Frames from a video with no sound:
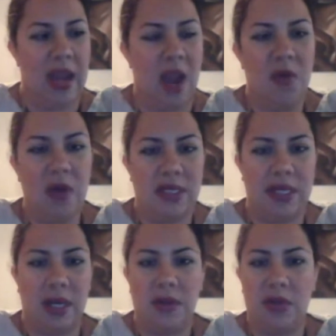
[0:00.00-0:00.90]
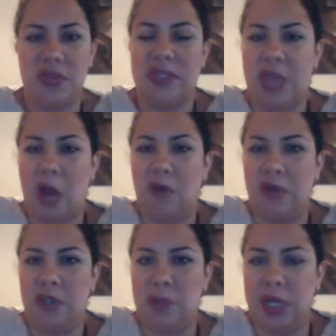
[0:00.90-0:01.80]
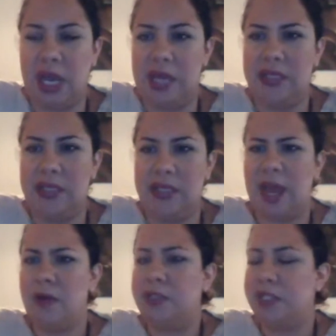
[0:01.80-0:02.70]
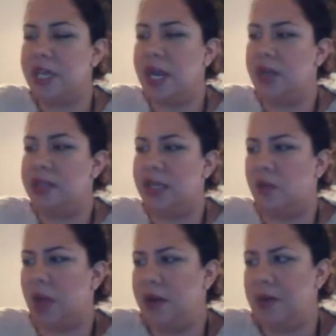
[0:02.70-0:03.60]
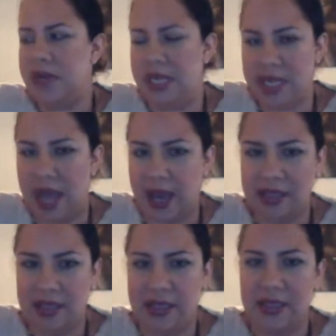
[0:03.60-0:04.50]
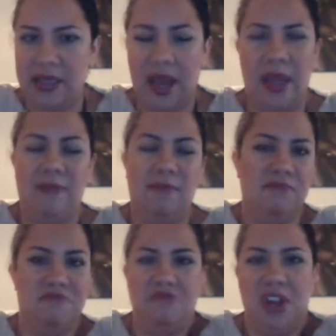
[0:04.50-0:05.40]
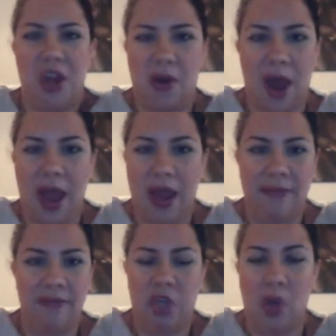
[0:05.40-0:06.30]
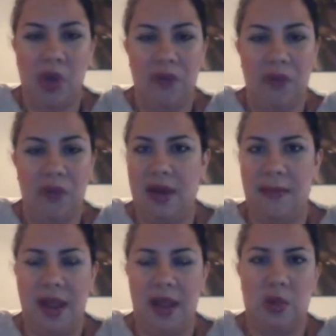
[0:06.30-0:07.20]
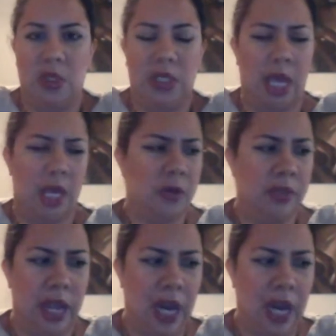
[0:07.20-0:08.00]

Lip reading: And I realized that I was also selfish because I was looking at it, I was like, well, I don't need that. I'm totally fine in a man's world. I